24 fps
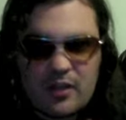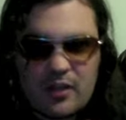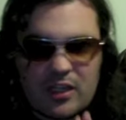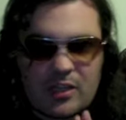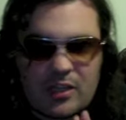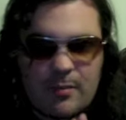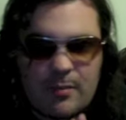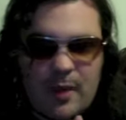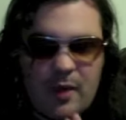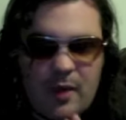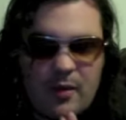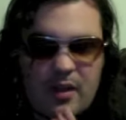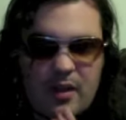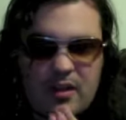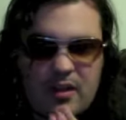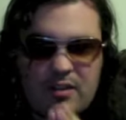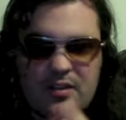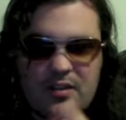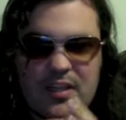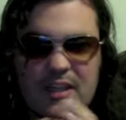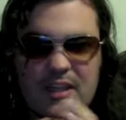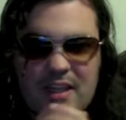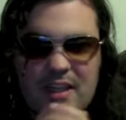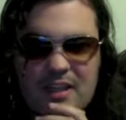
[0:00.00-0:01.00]
battle
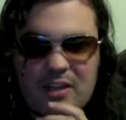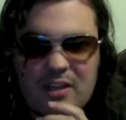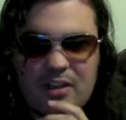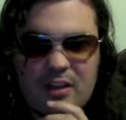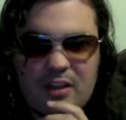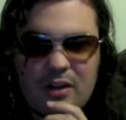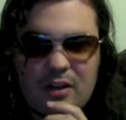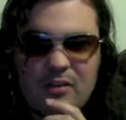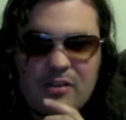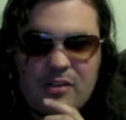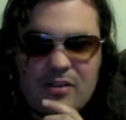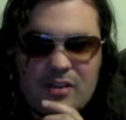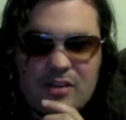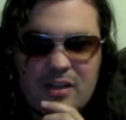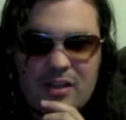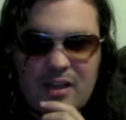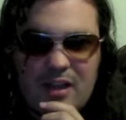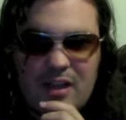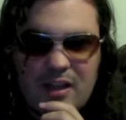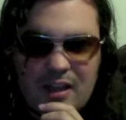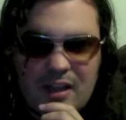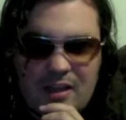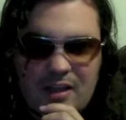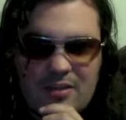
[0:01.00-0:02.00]

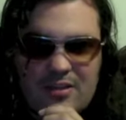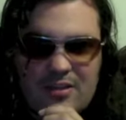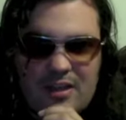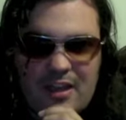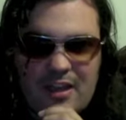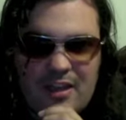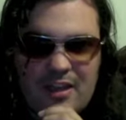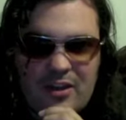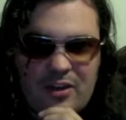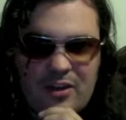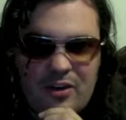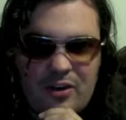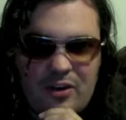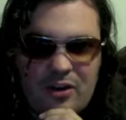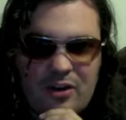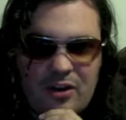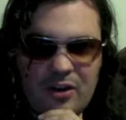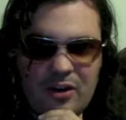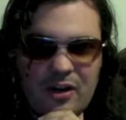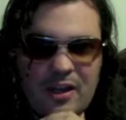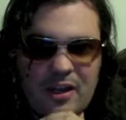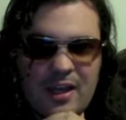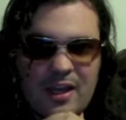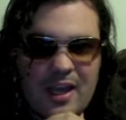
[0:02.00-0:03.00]
against
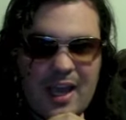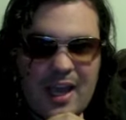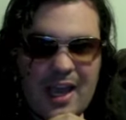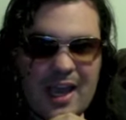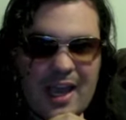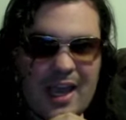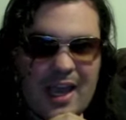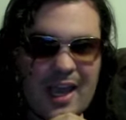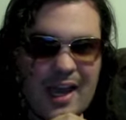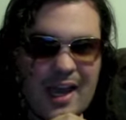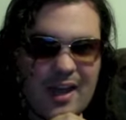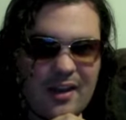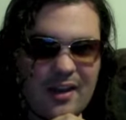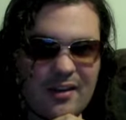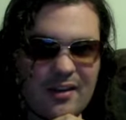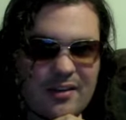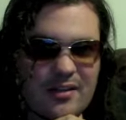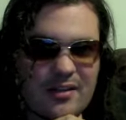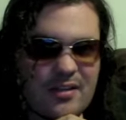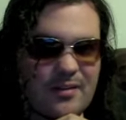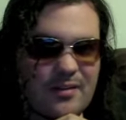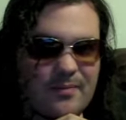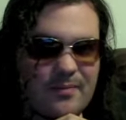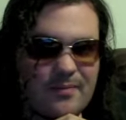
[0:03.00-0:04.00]
Hitler,
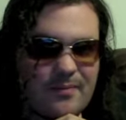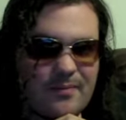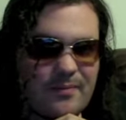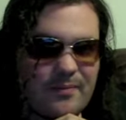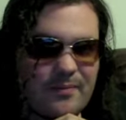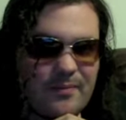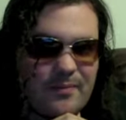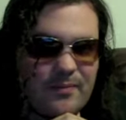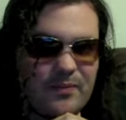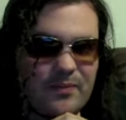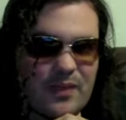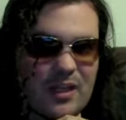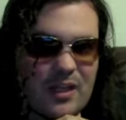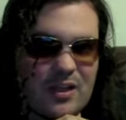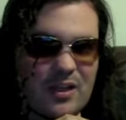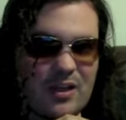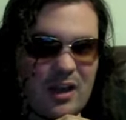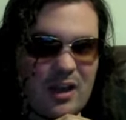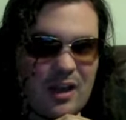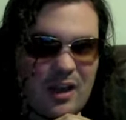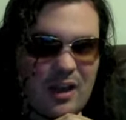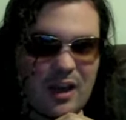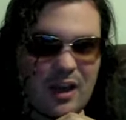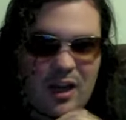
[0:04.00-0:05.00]
and you
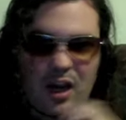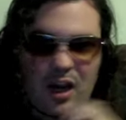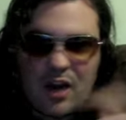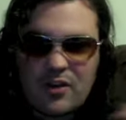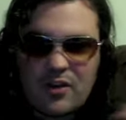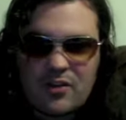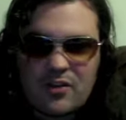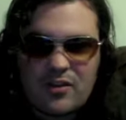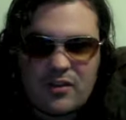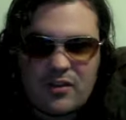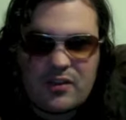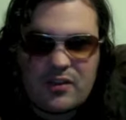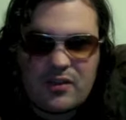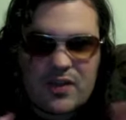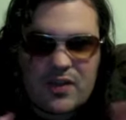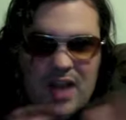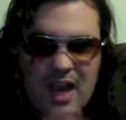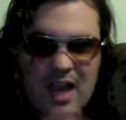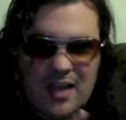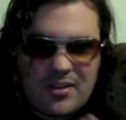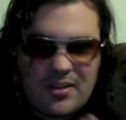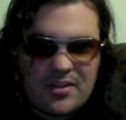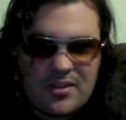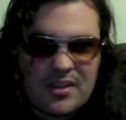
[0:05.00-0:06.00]
got hundreds
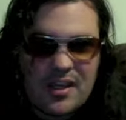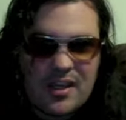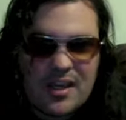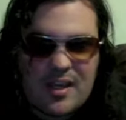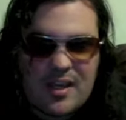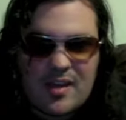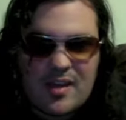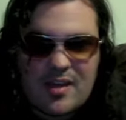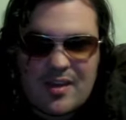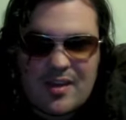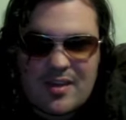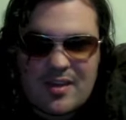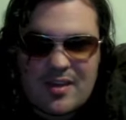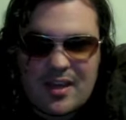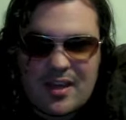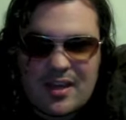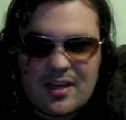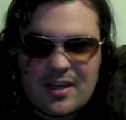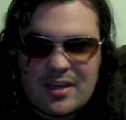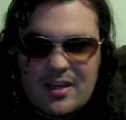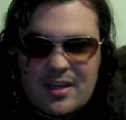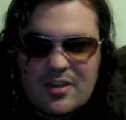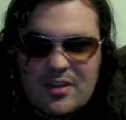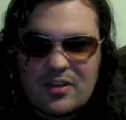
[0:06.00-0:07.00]
Nazis, and
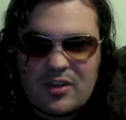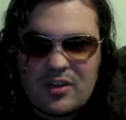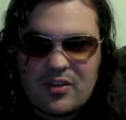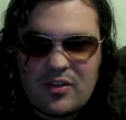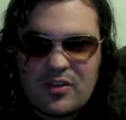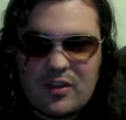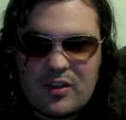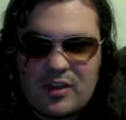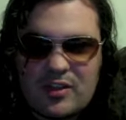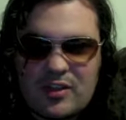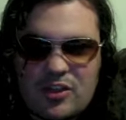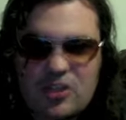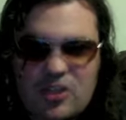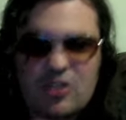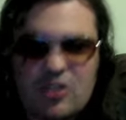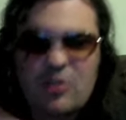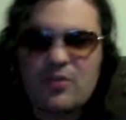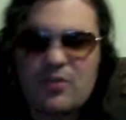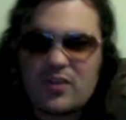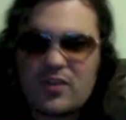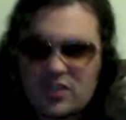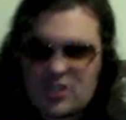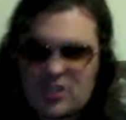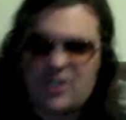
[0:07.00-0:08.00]
there's like he shows
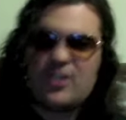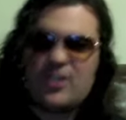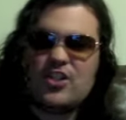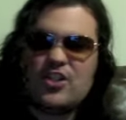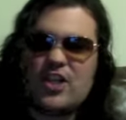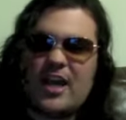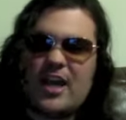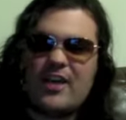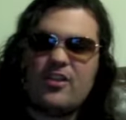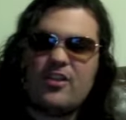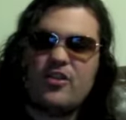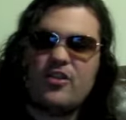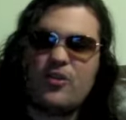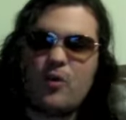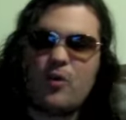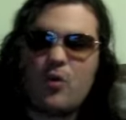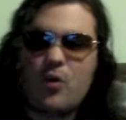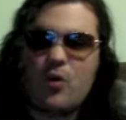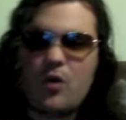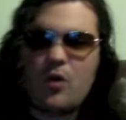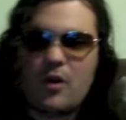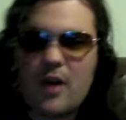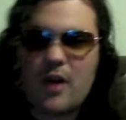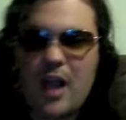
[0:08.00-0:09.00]
the giant
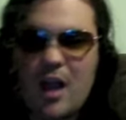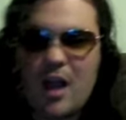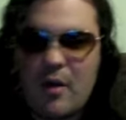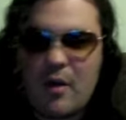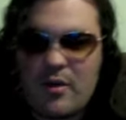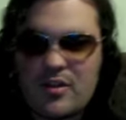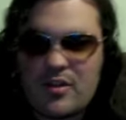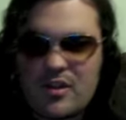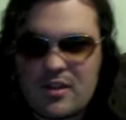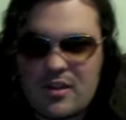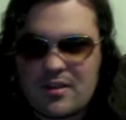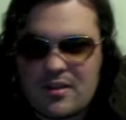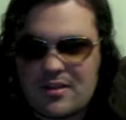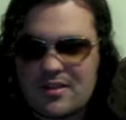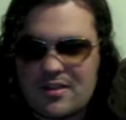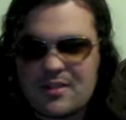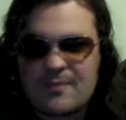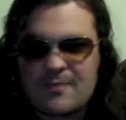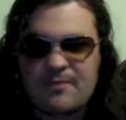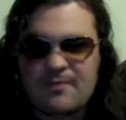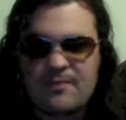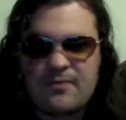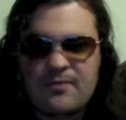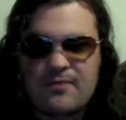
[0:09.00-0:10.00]
Thor how he's just
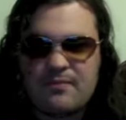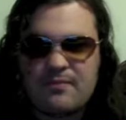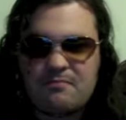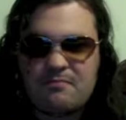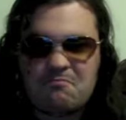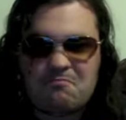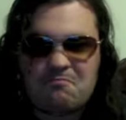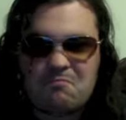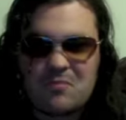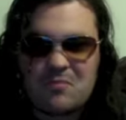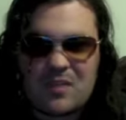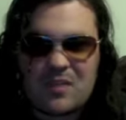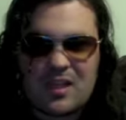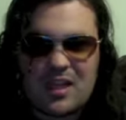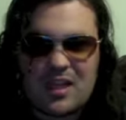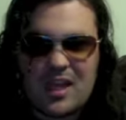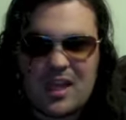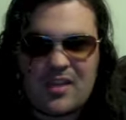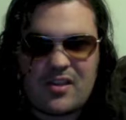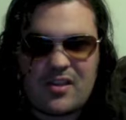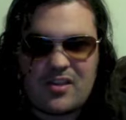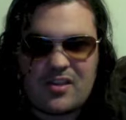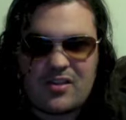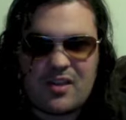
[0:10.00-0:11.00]

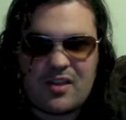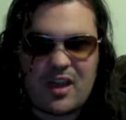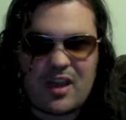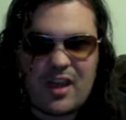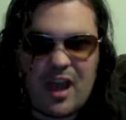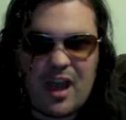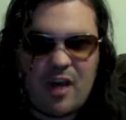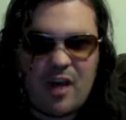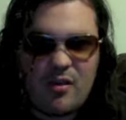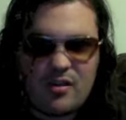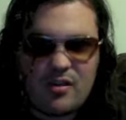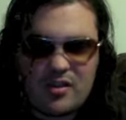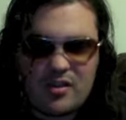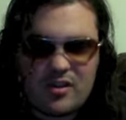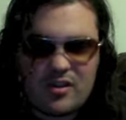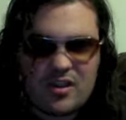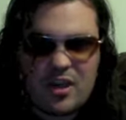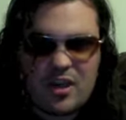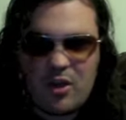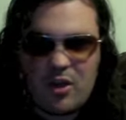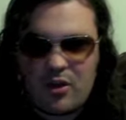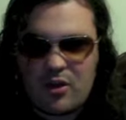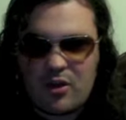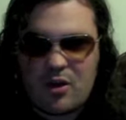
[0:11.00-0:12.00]

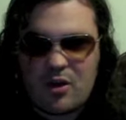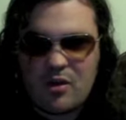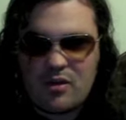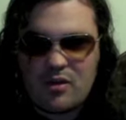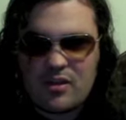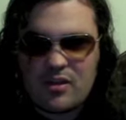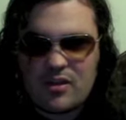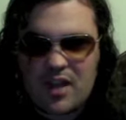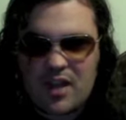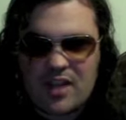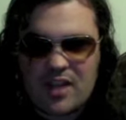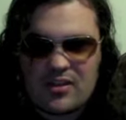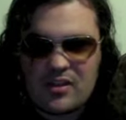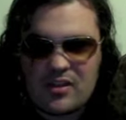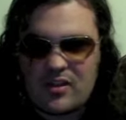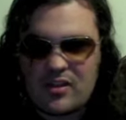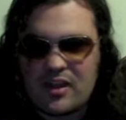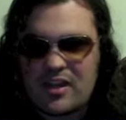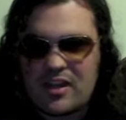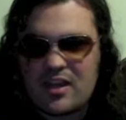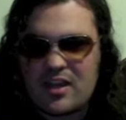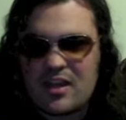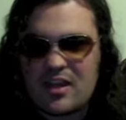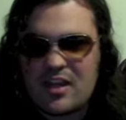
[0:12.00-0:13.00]
killing all these Nazis,
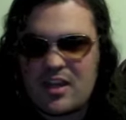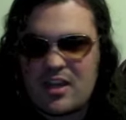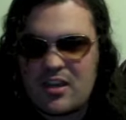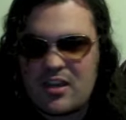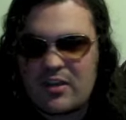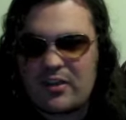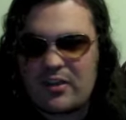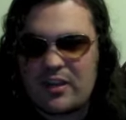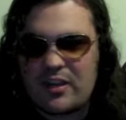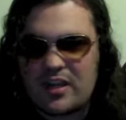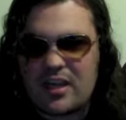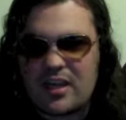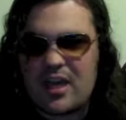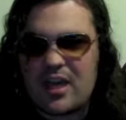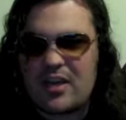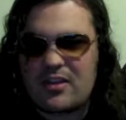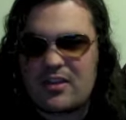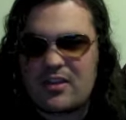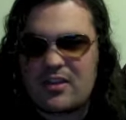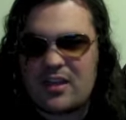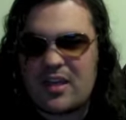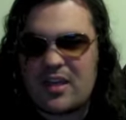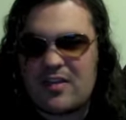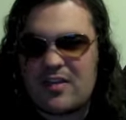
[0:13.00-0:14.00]
like he's
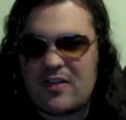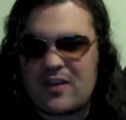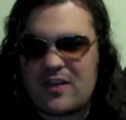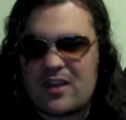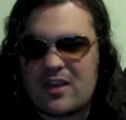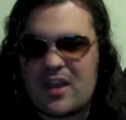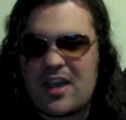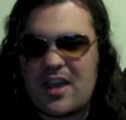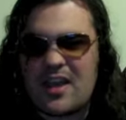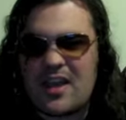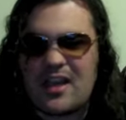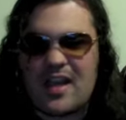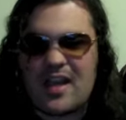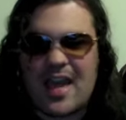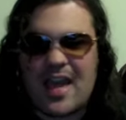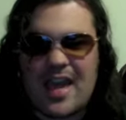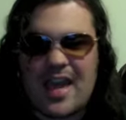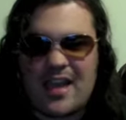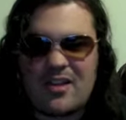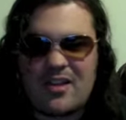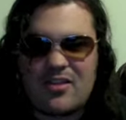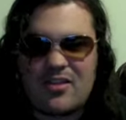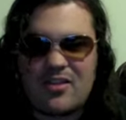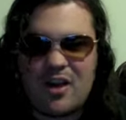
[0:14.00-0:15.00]
even kicking
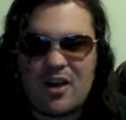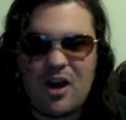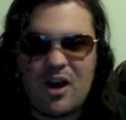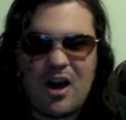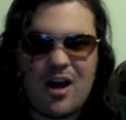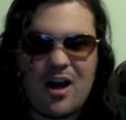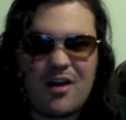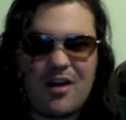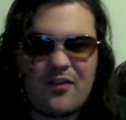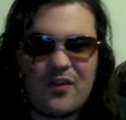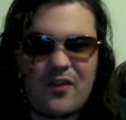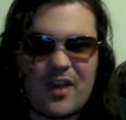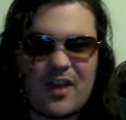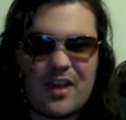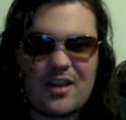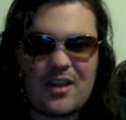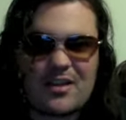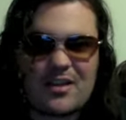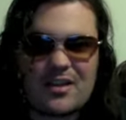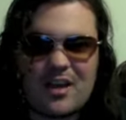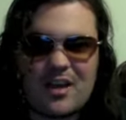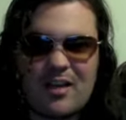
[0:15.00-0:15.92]
heads off, and